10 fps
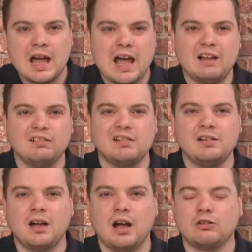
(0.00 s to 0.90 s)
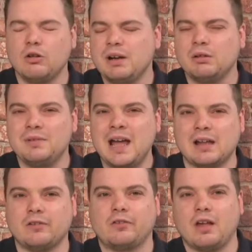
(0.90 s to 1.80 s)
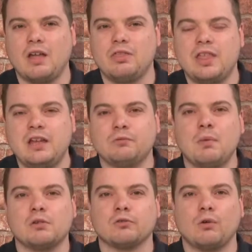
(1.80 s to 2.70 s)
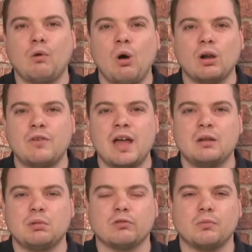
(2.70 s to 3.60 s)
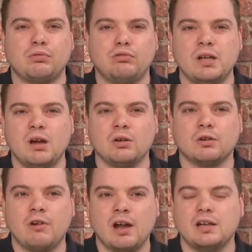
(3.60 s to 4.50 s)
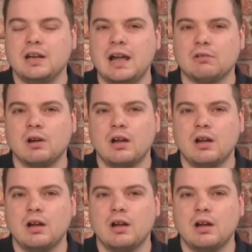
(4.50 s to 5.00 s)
Helgen are coming up next, and these models are all available to pre-order right now.